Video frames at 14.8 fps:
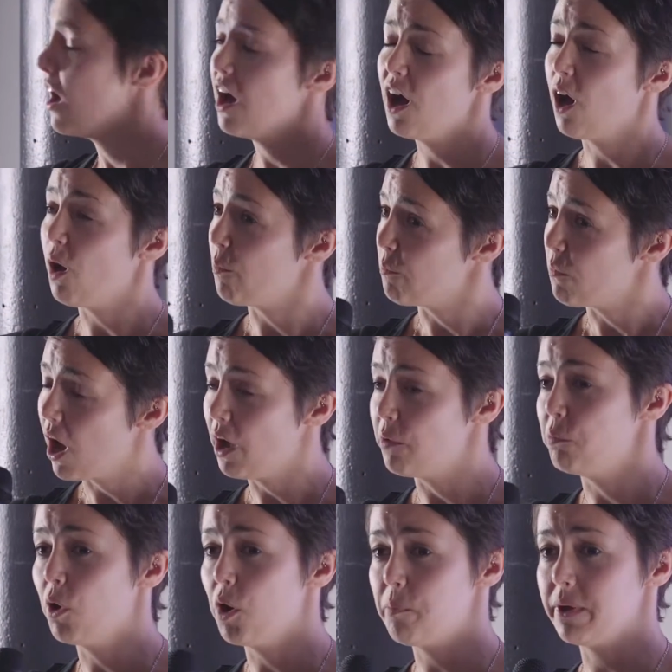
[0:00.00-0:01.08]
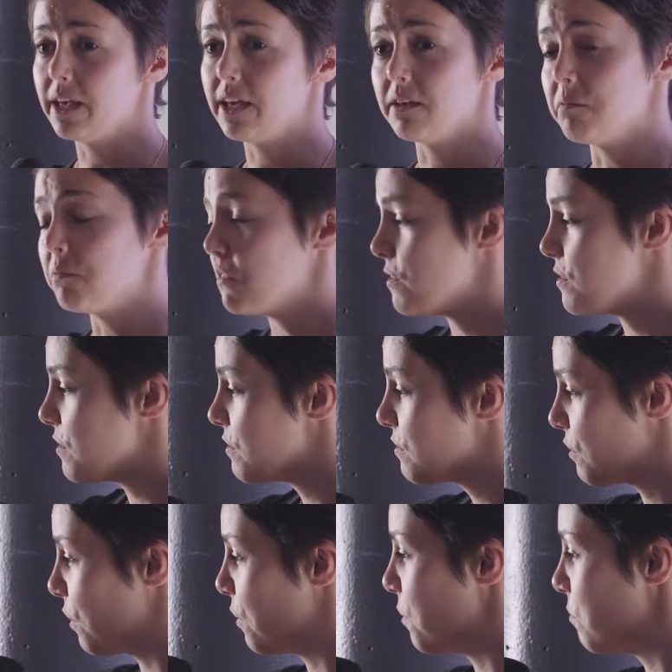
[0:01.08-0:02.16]
and what be it.
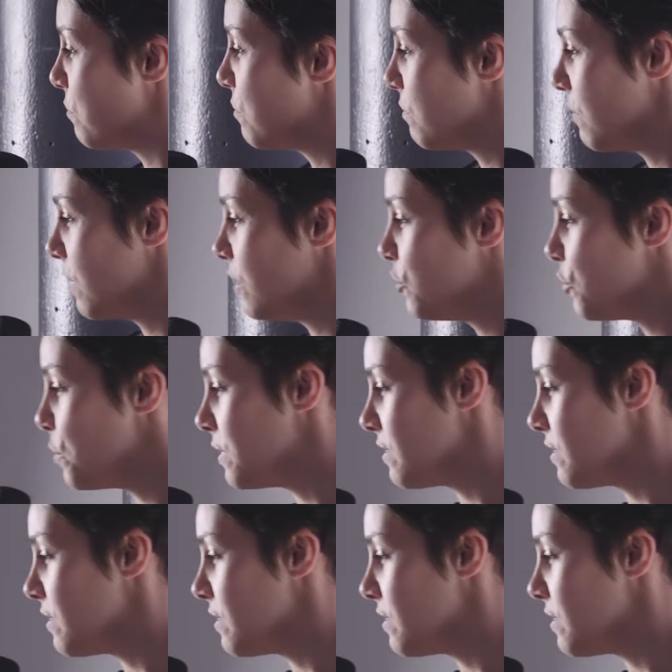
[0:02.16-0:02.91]
So do